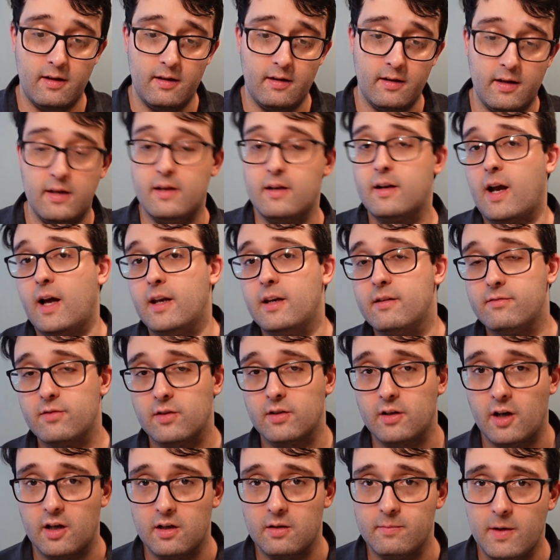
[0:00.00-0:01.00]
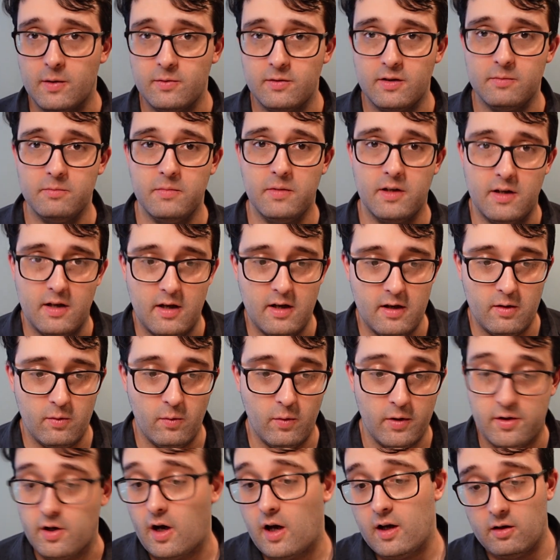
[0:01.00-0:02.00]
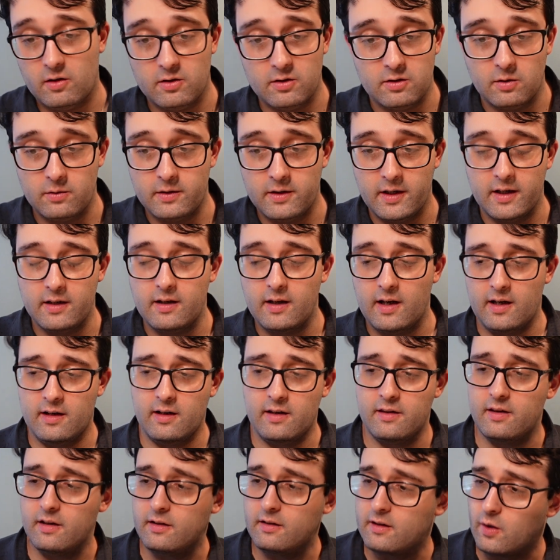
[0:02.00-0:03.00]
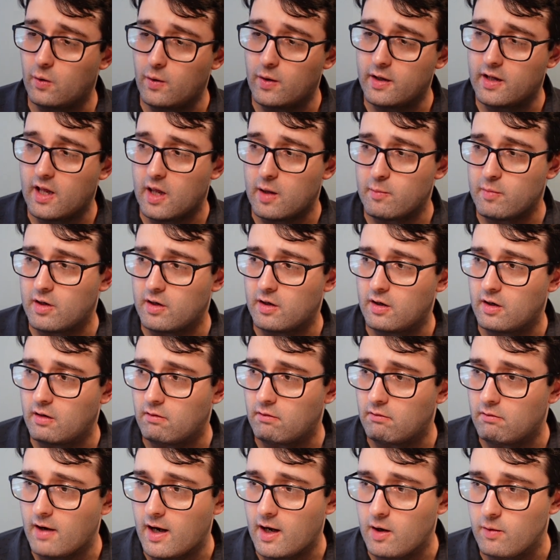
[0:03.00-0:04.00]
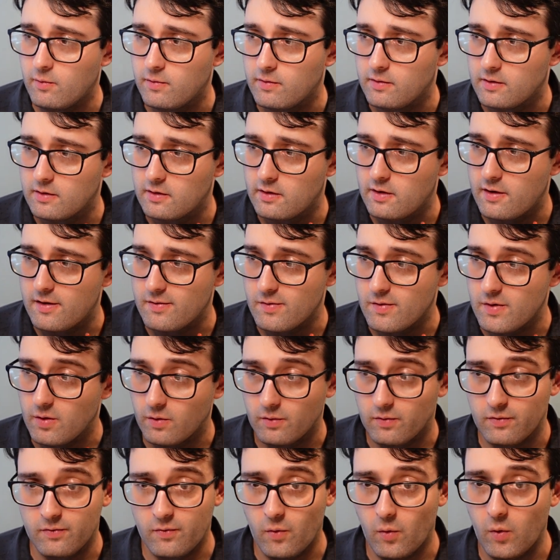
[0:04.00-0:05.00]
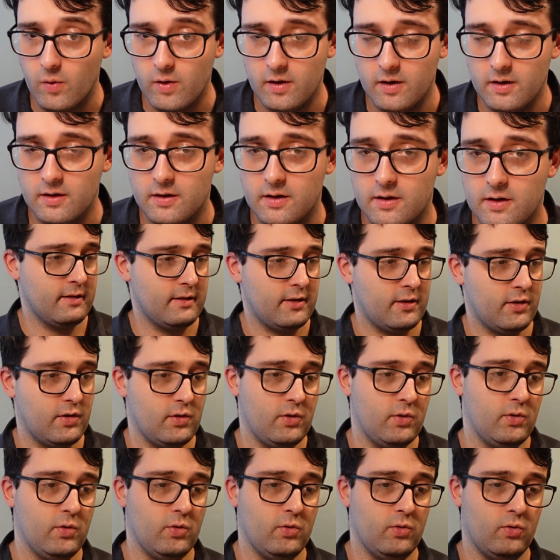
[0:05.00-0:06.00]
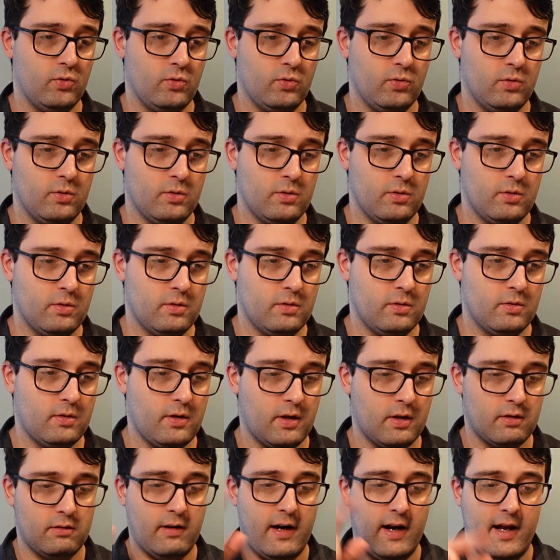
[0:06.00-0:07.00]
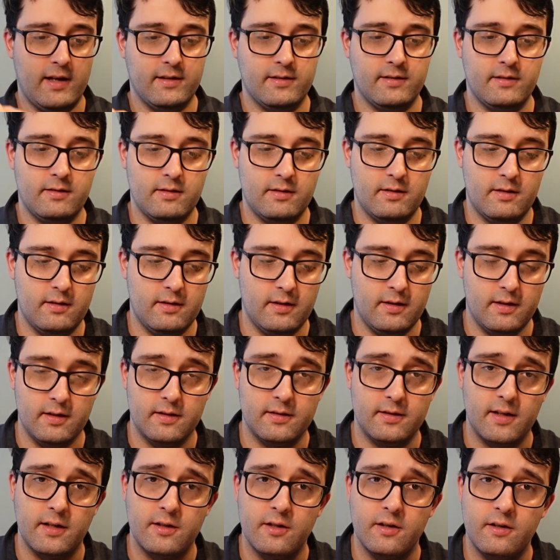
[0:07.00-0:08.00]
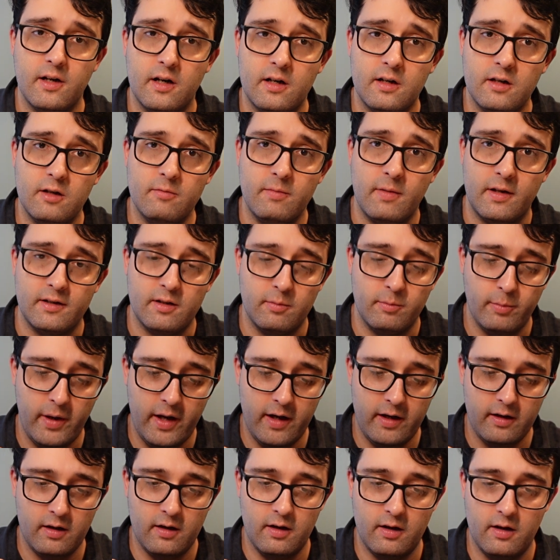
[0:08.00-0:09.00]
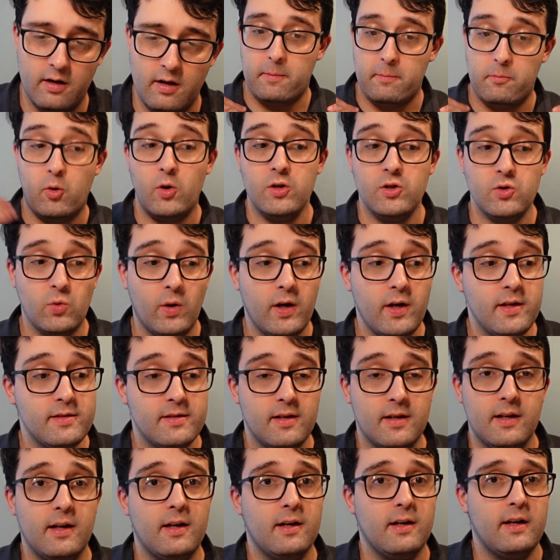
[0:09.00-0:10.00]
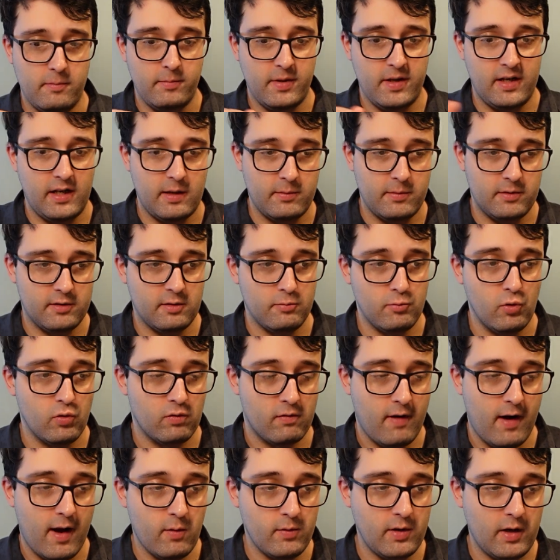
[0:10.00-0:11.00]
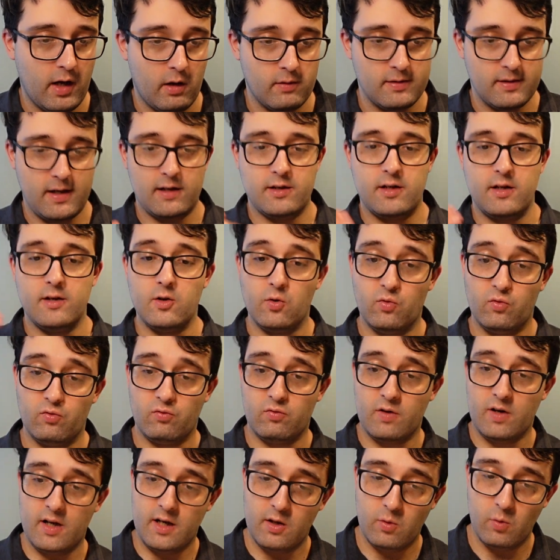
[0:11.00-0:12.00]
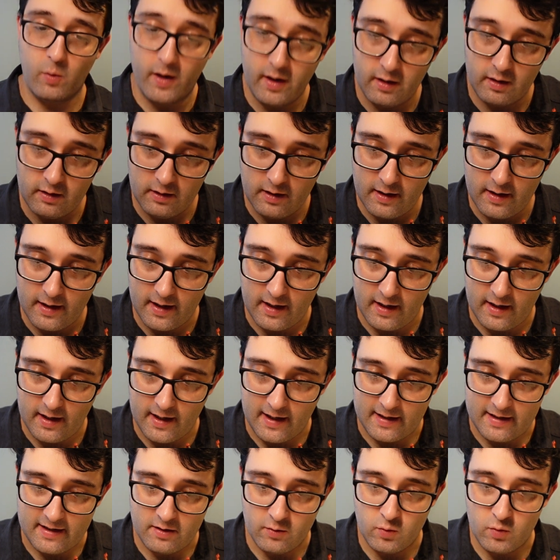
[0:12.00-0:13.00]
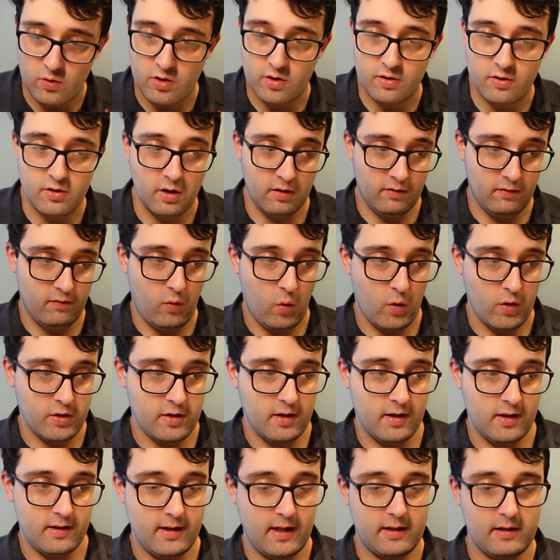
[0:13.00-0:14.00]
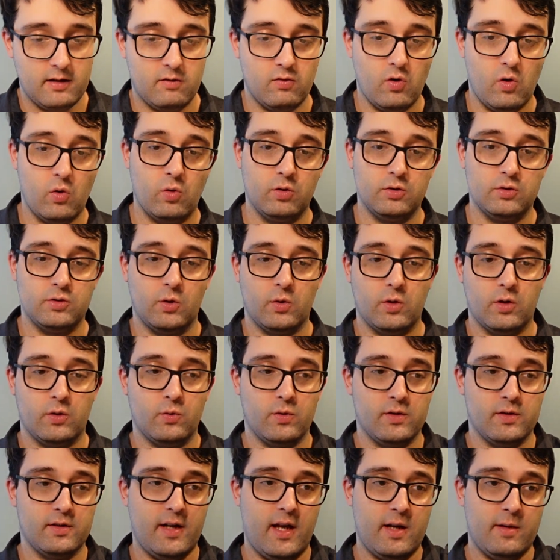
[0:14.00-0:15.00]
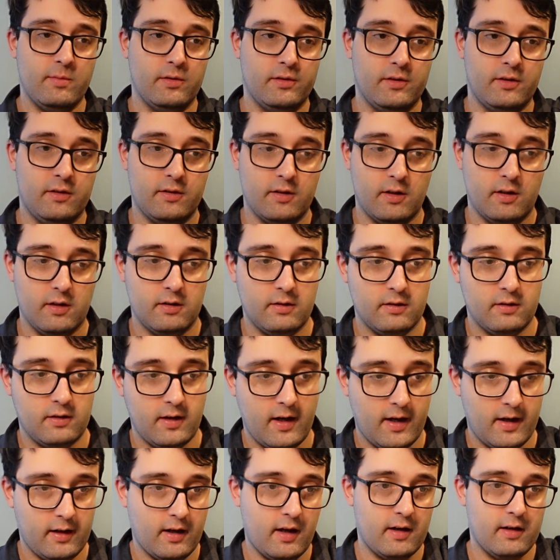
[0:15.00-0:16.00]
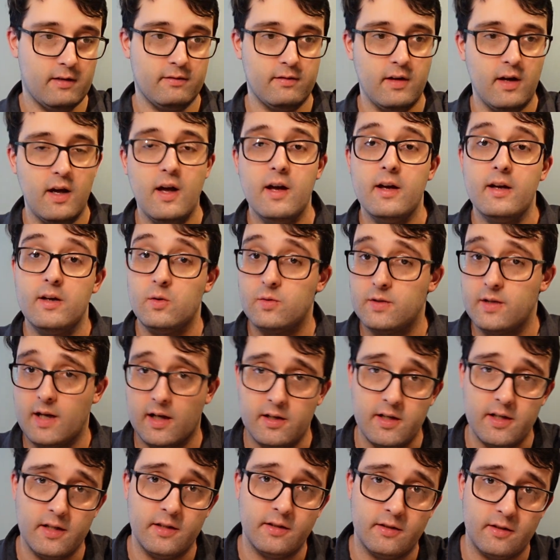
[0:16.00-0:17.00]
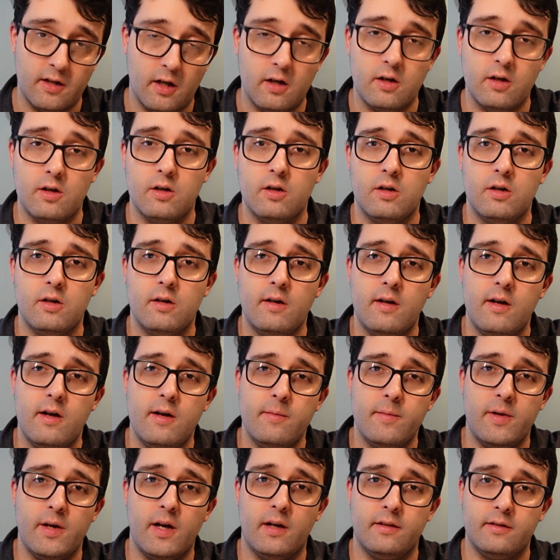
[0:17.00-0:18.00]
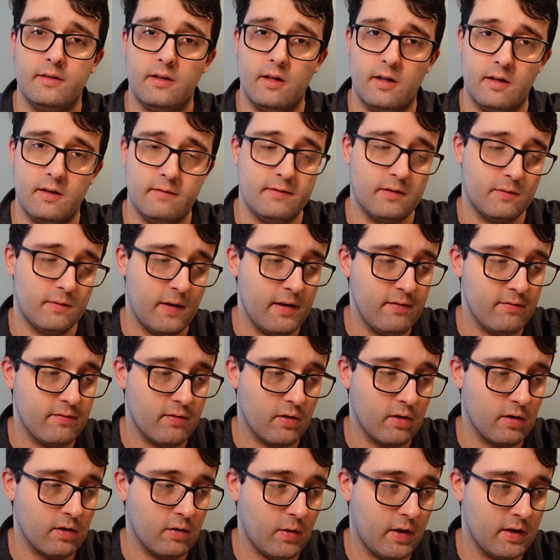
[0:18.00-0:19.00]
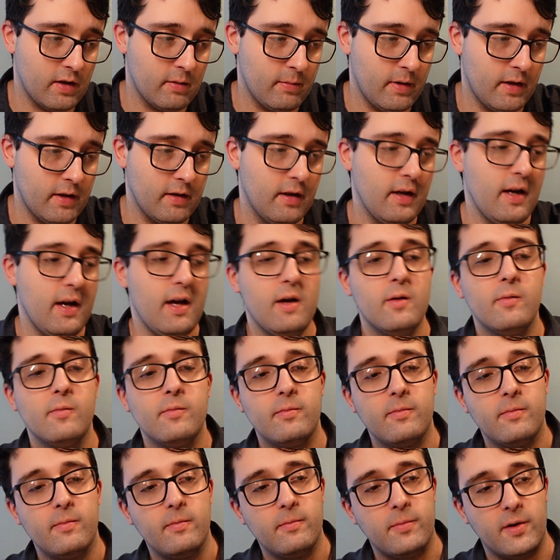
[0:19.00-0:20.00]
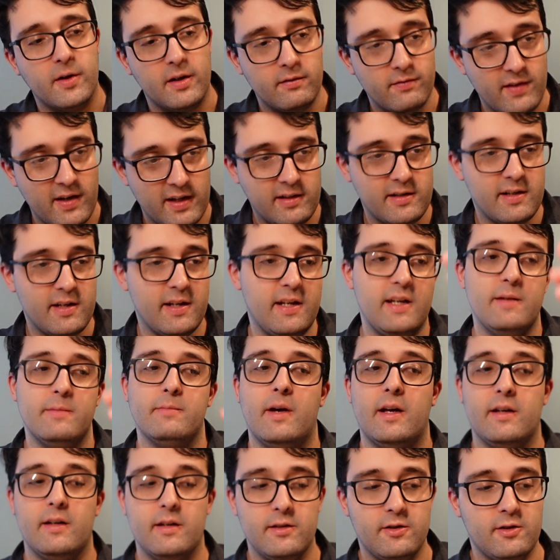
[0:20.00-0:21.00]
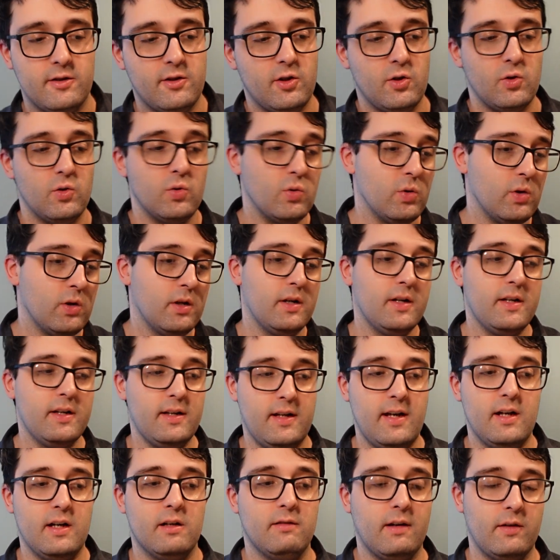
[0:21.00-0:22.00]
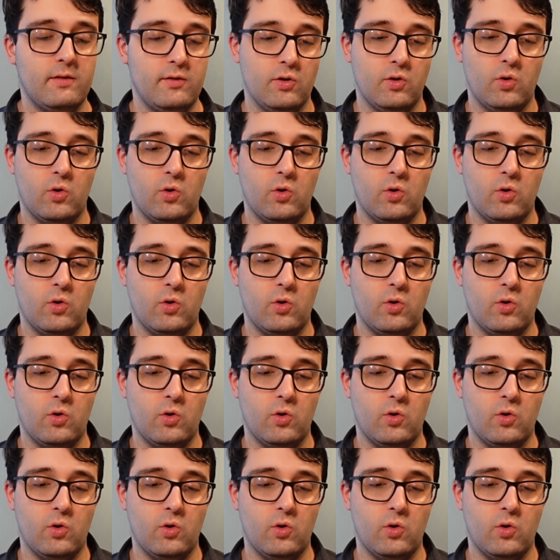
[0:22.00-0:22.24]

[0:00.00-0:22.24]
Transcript: he kind of forgot about them, which I also did, and I think they only came in round 3 or 4 to harass the Sagittarium at the back. Points wise, being able to move around, I was actually doing really well, and it was just unfortunate that the Rogel Dorn was able to turn and he was actually stuck behind a lot of terrain for quite a bit, but eventually he managed to get around the